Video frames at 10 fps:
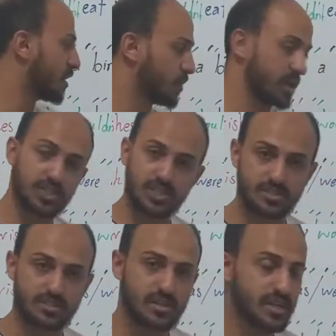wish,
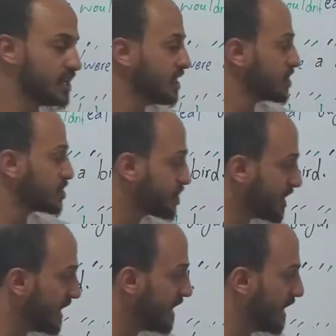
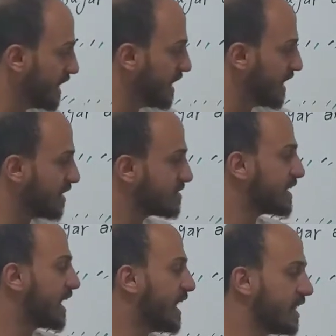she, he, it,
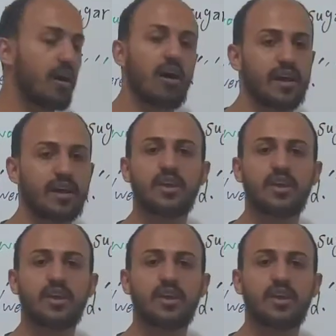and I,